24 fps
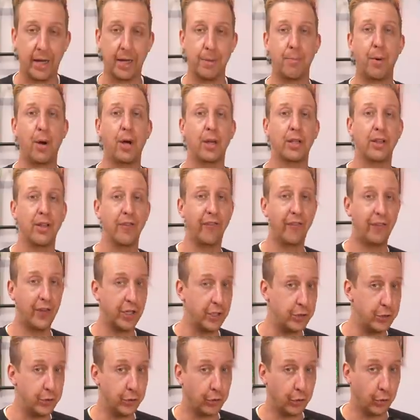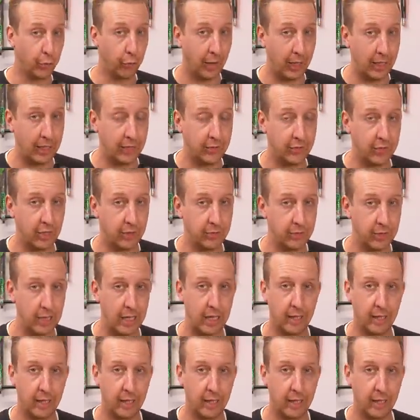and a bike that fits you correctly in terms